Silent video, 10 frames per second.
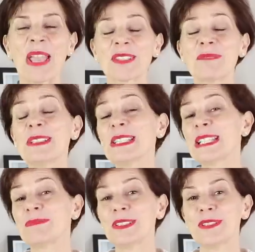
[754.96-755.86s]
So please
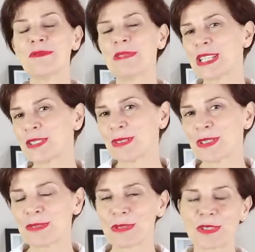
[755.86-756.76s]
let me know which
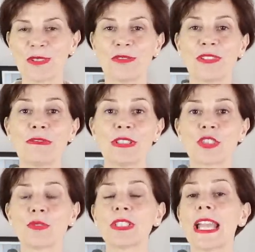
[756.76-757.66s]
ones was your favorite
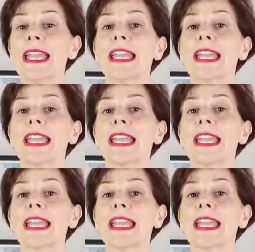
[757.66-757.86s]
shoes